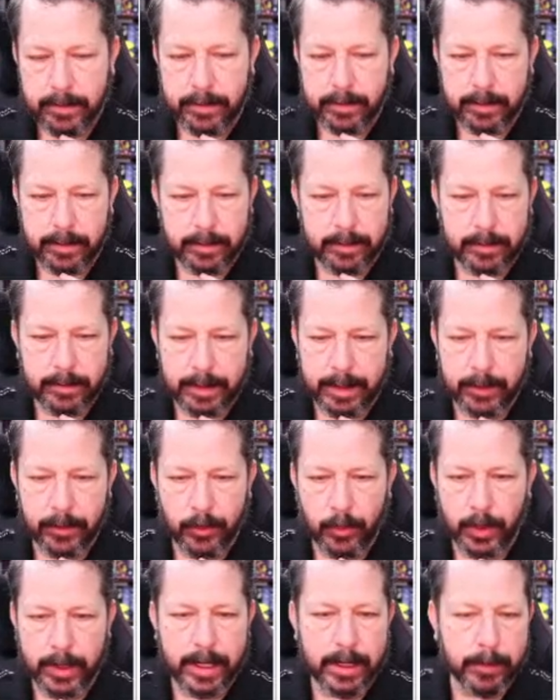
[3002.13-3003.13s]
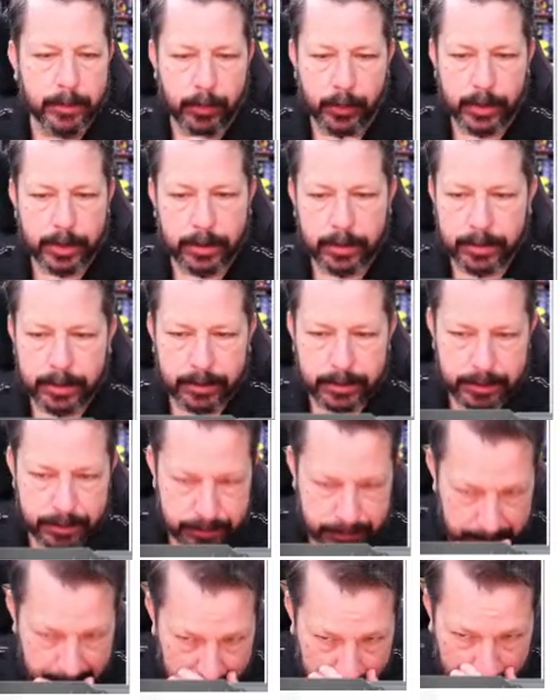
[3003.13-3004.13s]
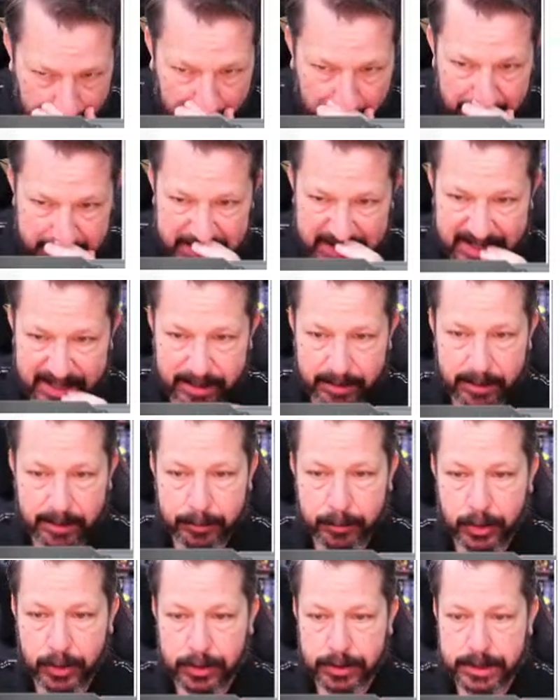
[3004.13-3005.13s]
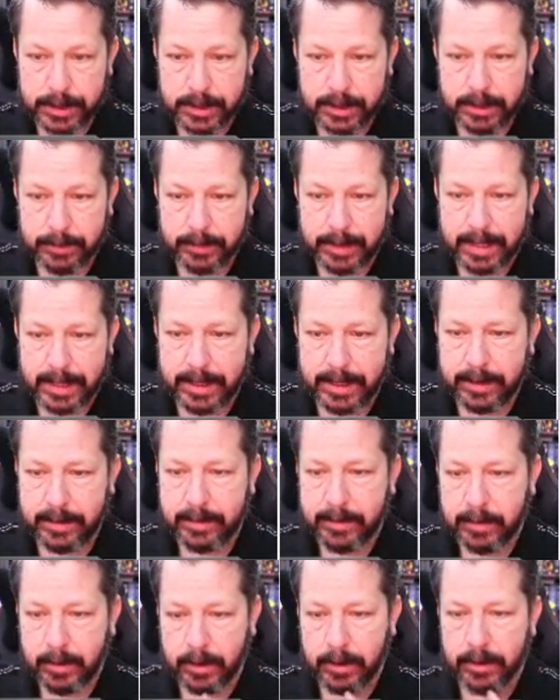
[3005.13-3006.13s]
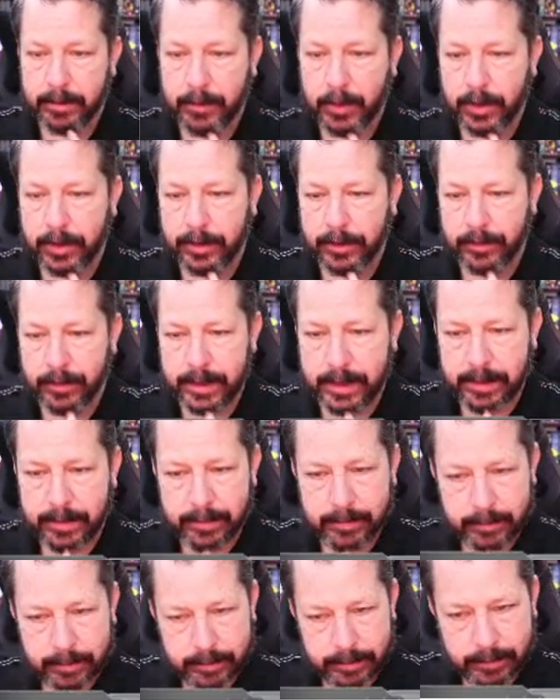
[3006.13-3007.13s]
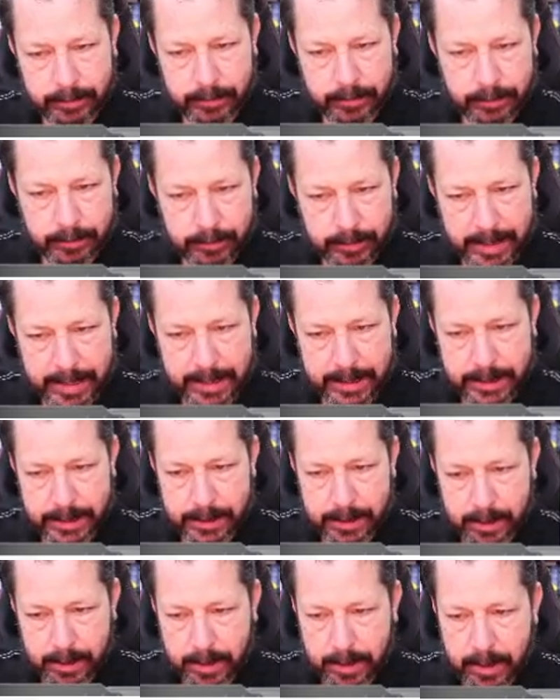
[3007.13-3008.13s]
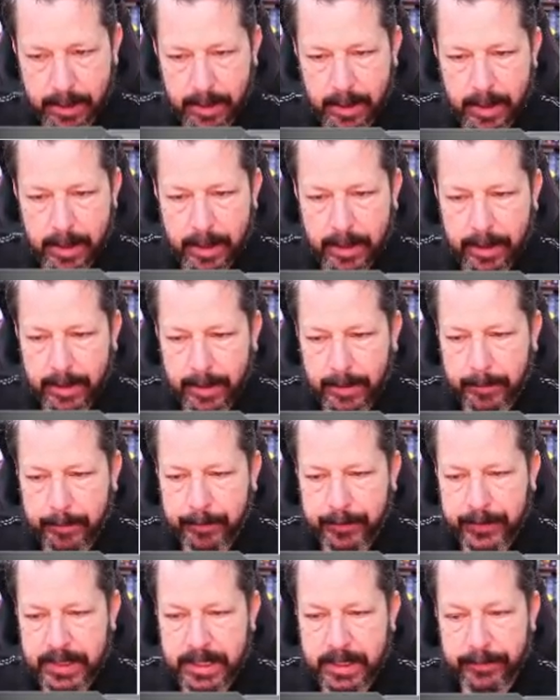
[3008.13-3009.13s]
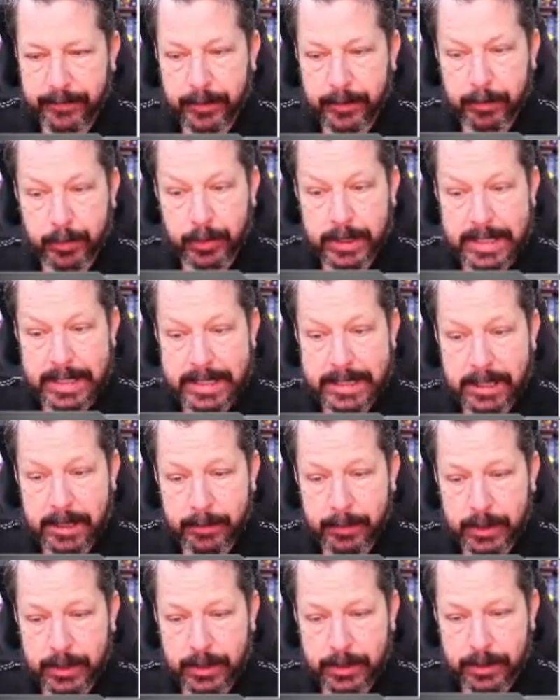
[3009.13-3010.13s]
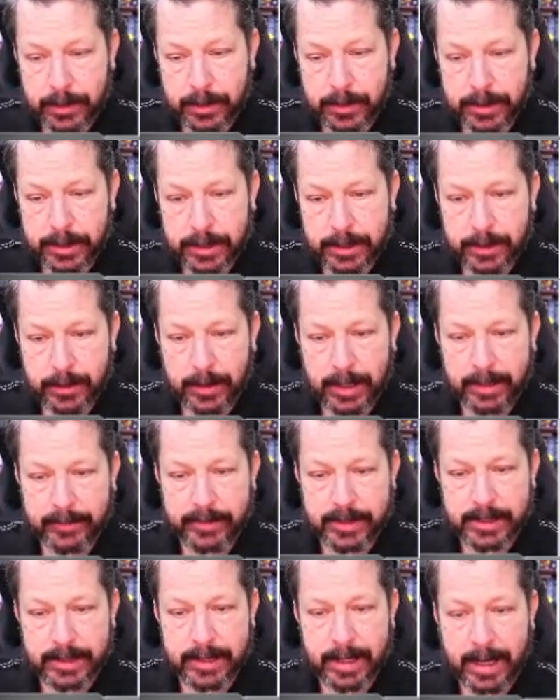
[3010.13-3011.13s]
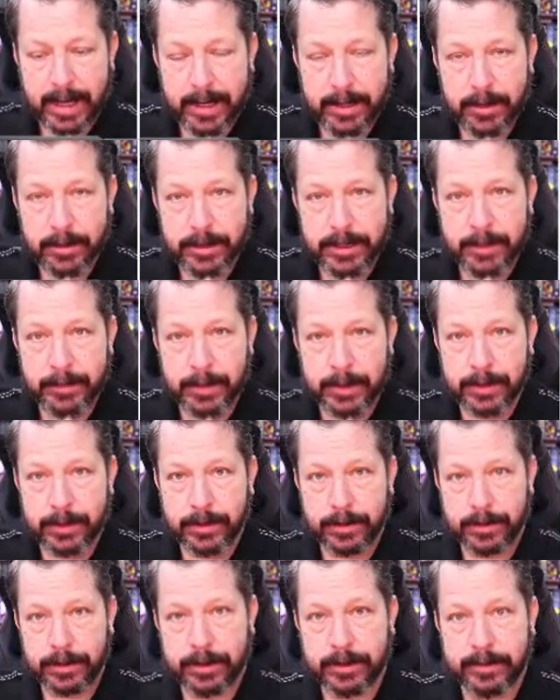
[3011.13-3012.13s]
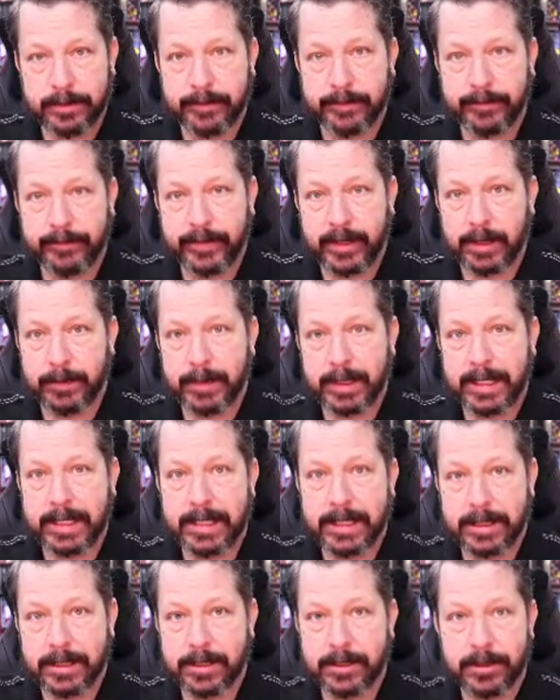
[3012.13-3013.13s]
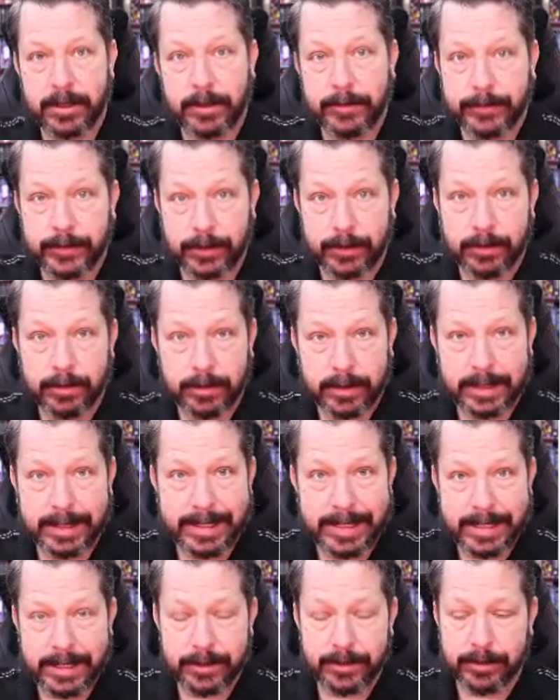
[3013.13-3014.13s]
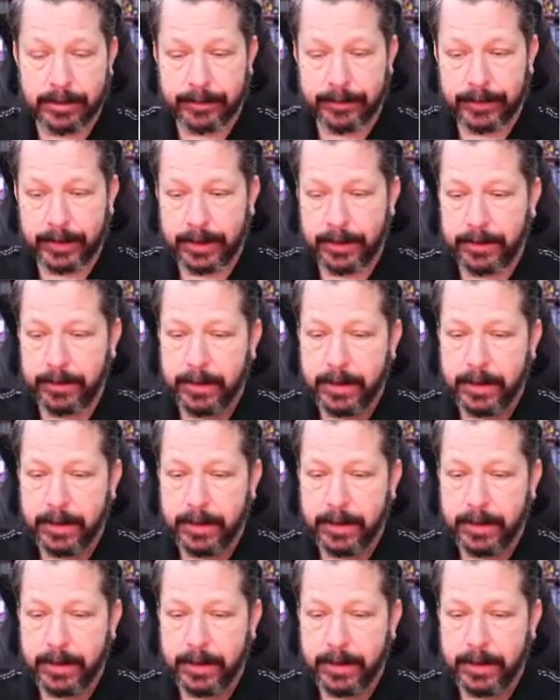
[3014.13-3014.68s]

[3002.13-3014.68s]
Oh, I don't know what kind of printer they're using here. Oh, it's a Prusa MK or Mark III S. Different printing temperatures, so obviously higher temperatures the filament is softer and easier to flow.